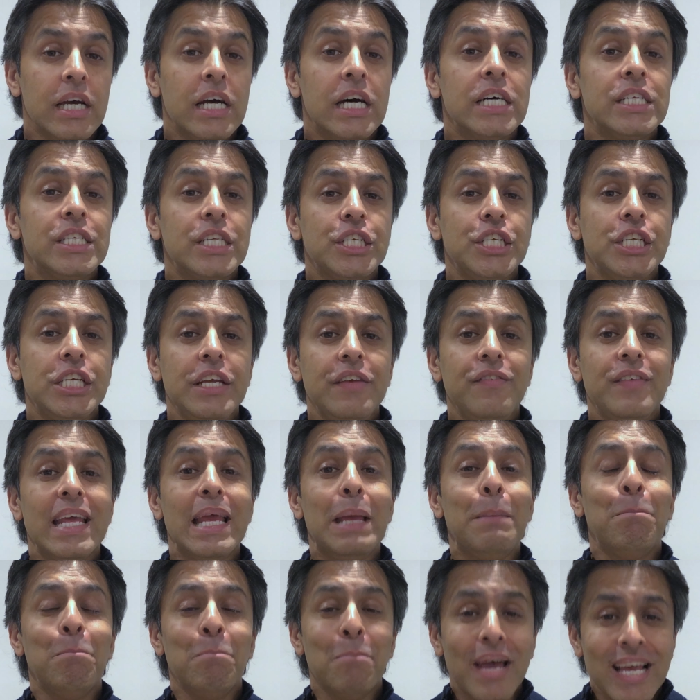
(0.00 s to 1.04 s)
has achieved
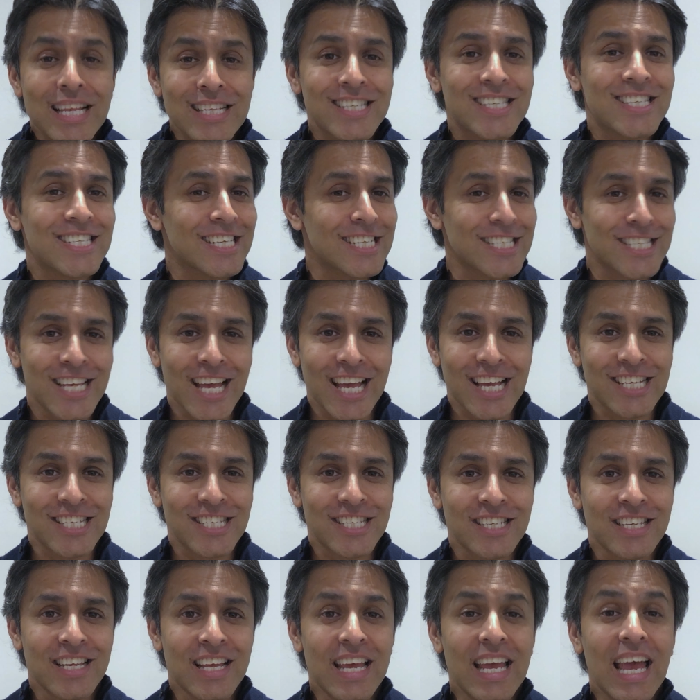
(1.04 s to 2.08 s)
immense
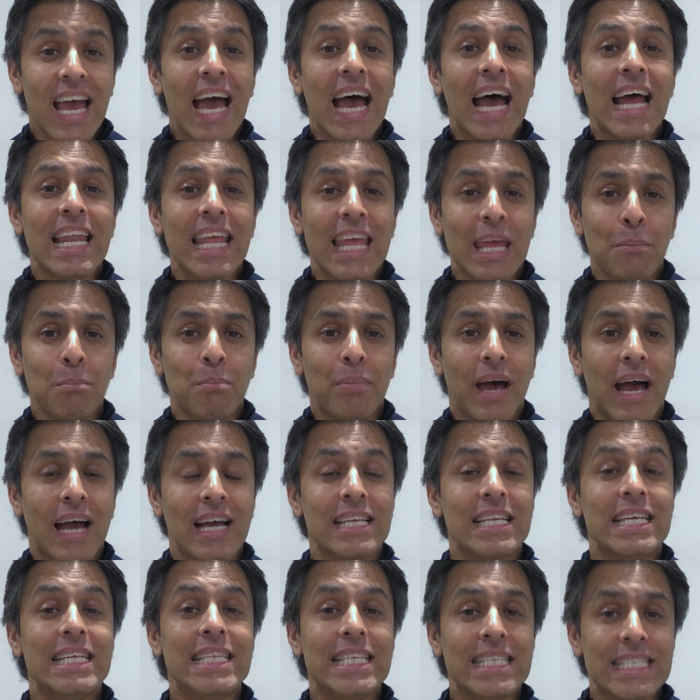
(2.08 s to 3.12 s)
success and
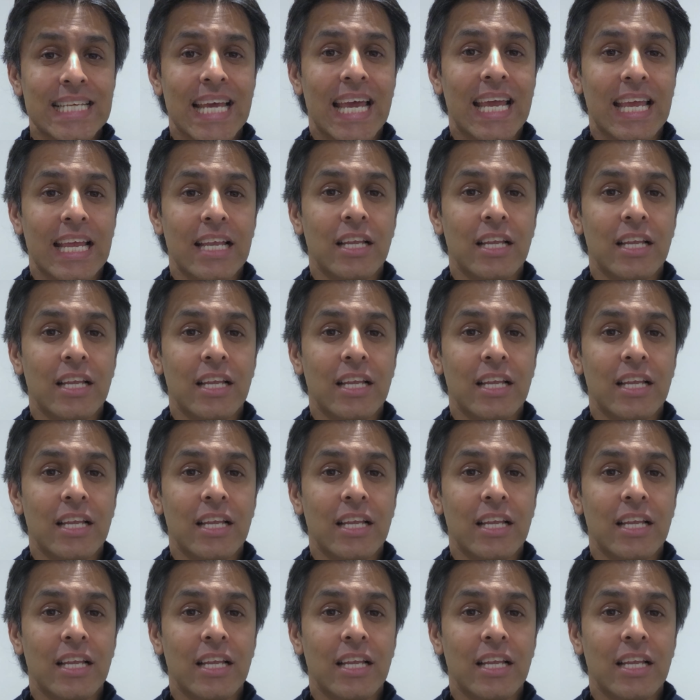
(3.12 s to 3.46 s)
impact in the tech